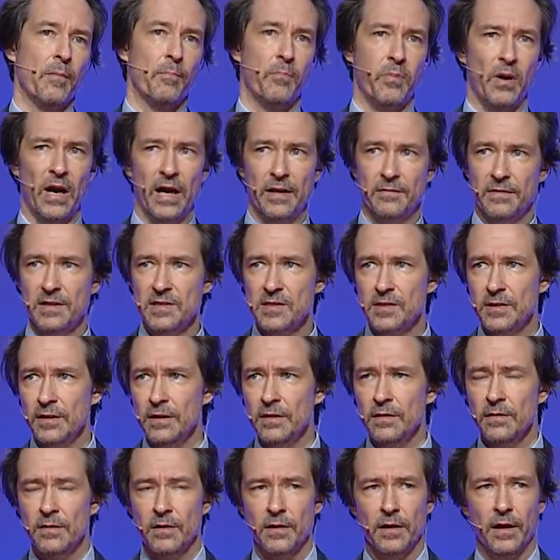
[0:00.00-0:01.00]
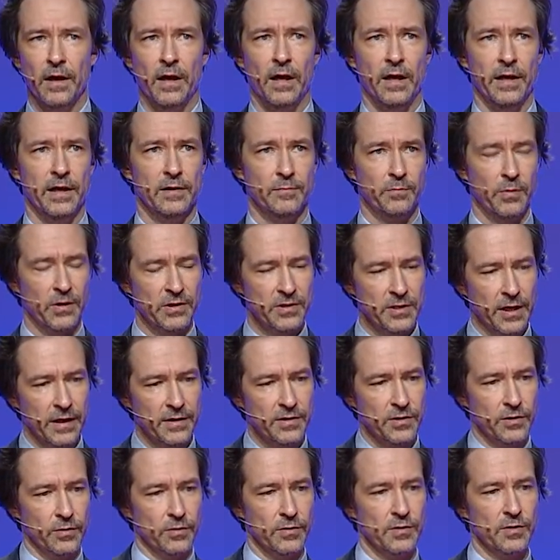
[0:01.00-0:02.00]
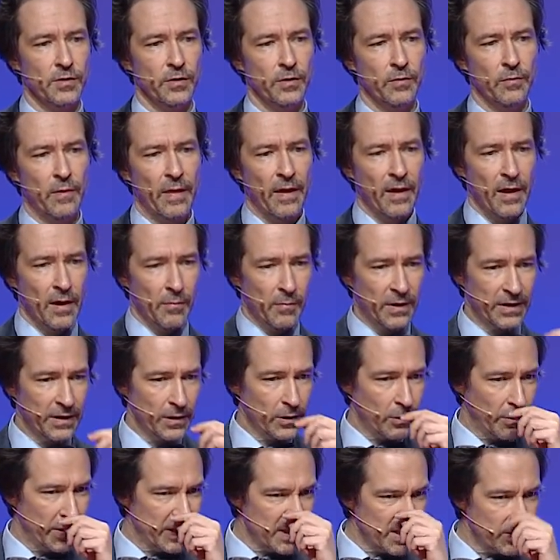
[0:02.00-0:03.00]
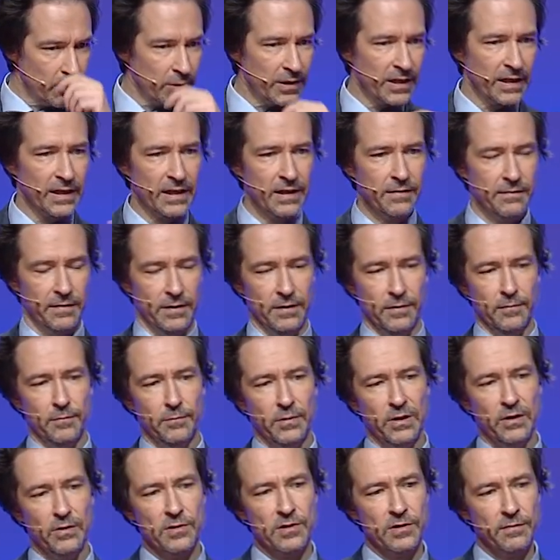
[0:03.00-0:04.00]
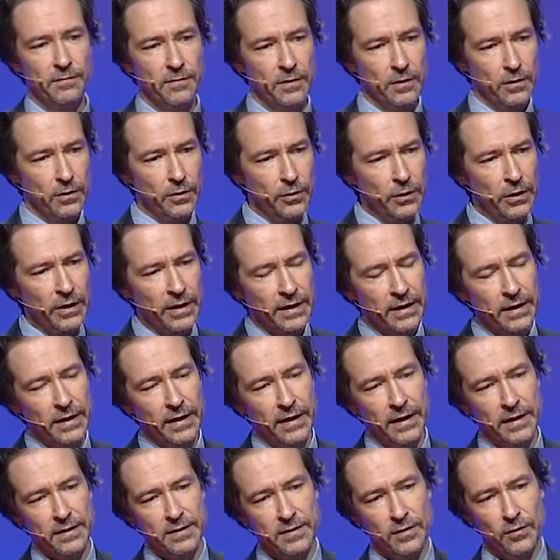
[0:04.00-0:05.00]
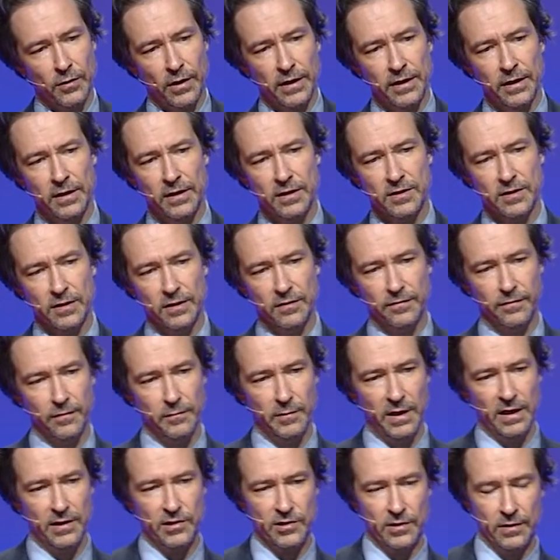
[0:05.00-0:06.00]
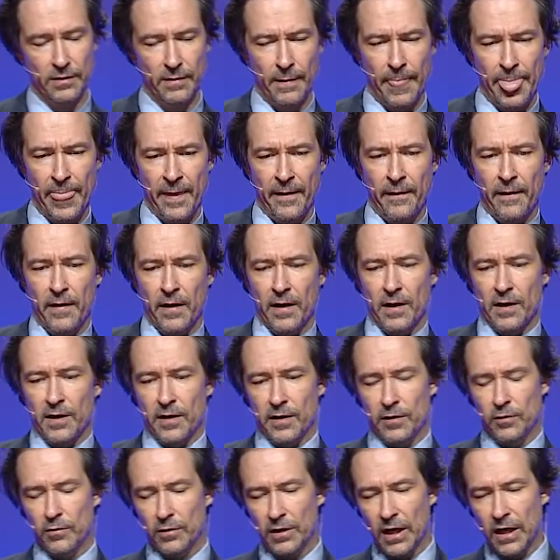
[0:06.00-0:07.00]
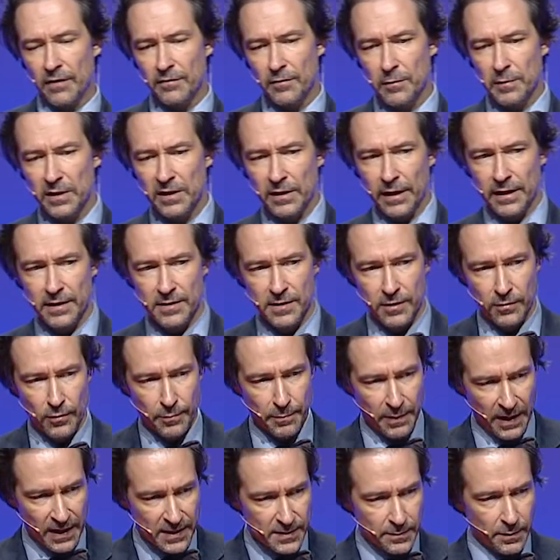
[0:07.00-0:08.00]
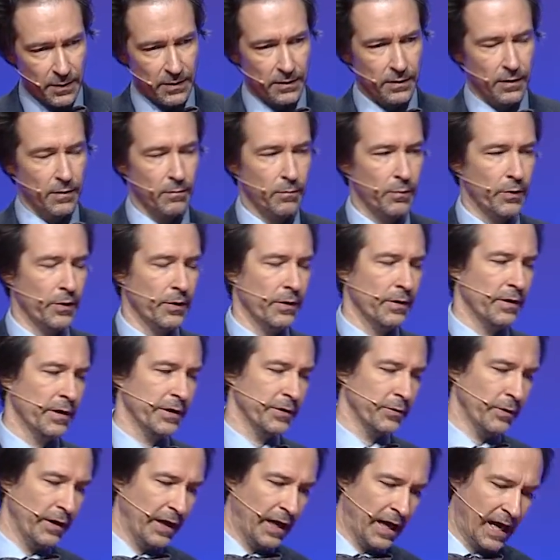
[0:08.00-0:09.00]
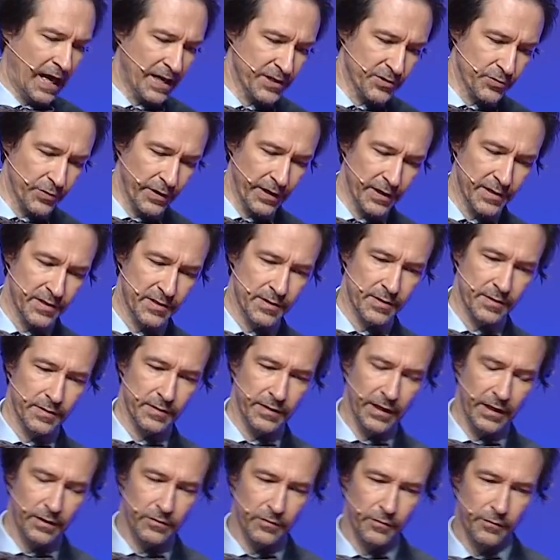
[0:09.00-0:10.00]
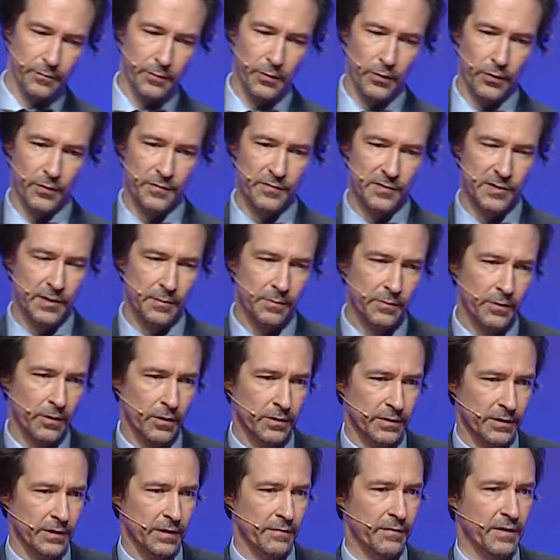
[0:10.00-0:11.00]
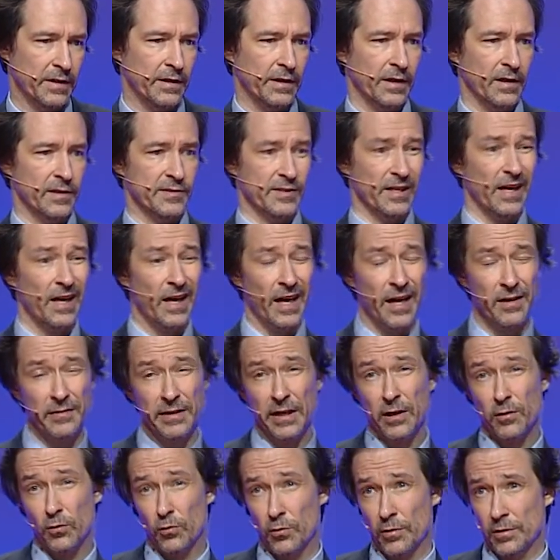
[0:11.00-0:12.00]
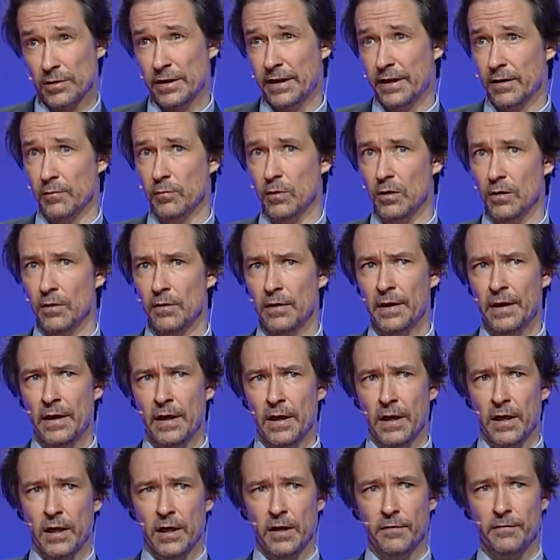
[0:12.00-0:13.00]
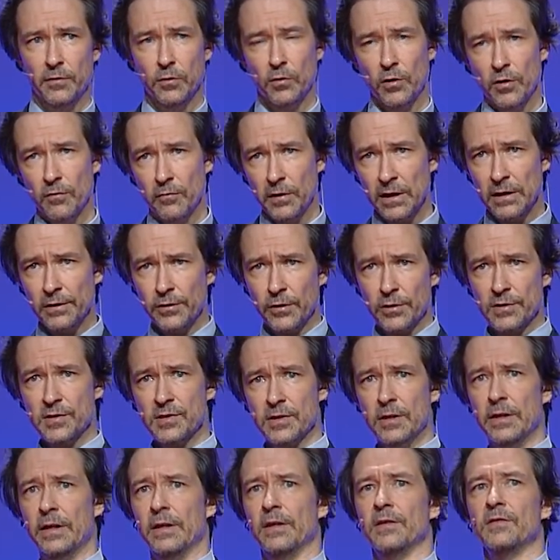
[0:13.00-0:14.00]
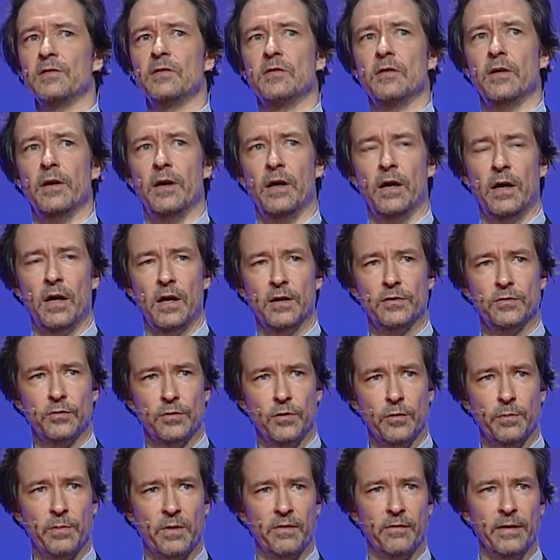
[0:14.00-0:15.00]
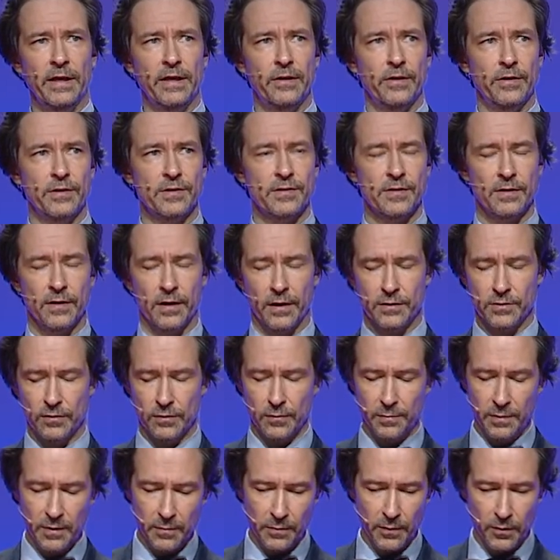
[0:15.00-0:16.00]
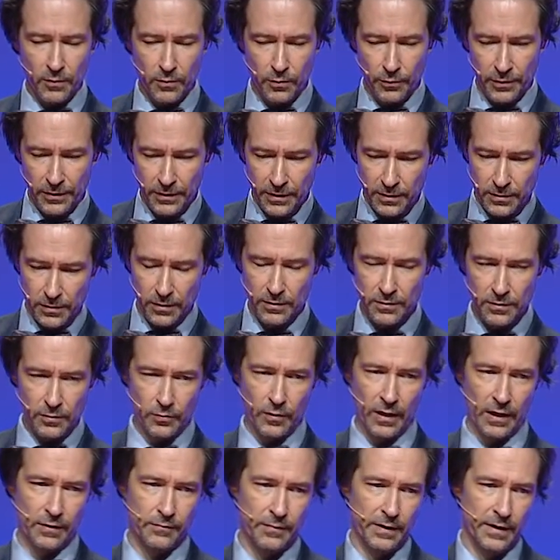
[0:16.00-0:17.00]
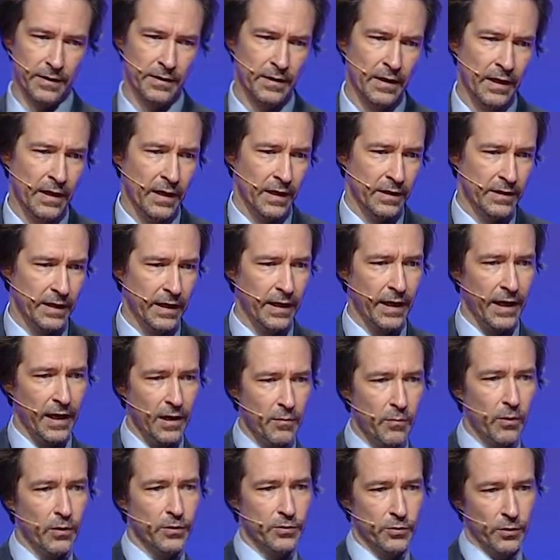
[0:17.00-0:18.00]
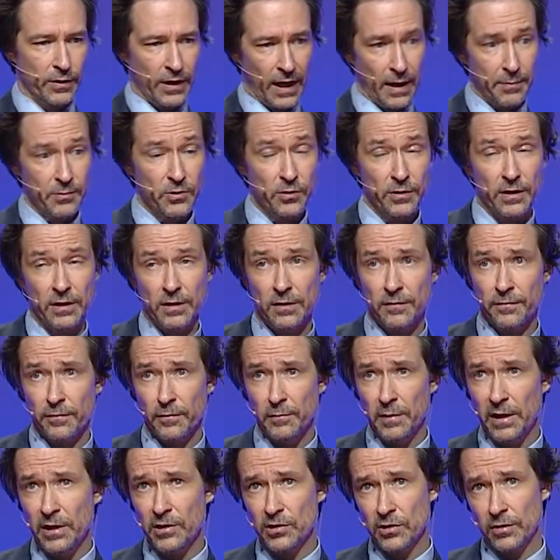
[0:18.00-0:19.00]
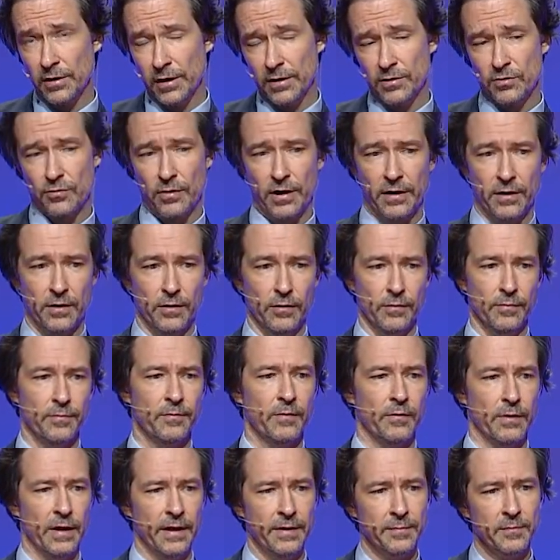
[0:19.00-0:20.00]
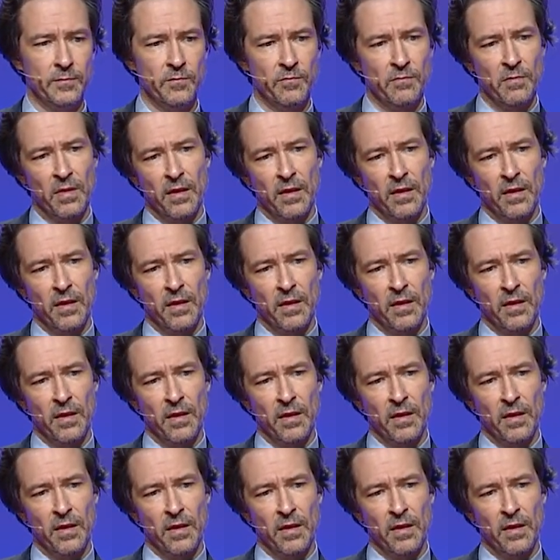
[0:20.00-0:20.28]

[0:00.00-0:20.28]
privacy and protect you. But you know, it's not a given, because if you look at your identity information, your government ID, your passport number, your address, date of birth, zip code, and everything else are highly correlatable. If you reveal those things to your providers, to the people who you need to interact with, they're able to capture that information and track you, right?